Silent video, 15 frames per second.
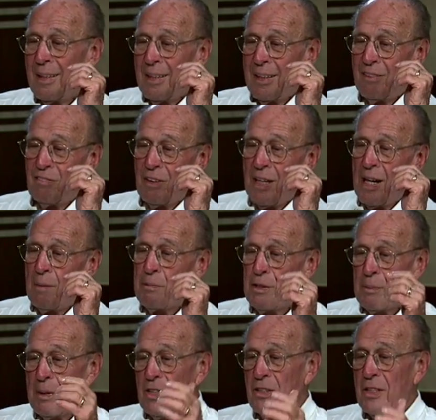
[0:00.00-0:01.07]
If it helps
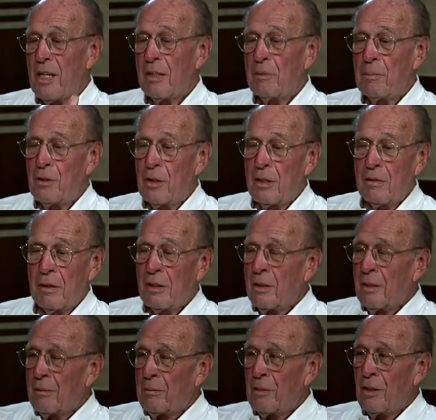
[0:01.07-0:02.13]
me sell more
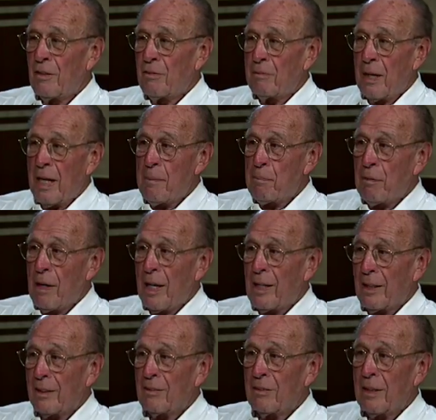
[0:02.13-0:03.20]
of my
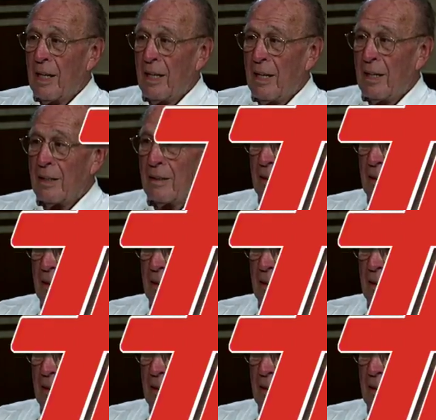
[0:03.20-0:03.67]
product, yeah.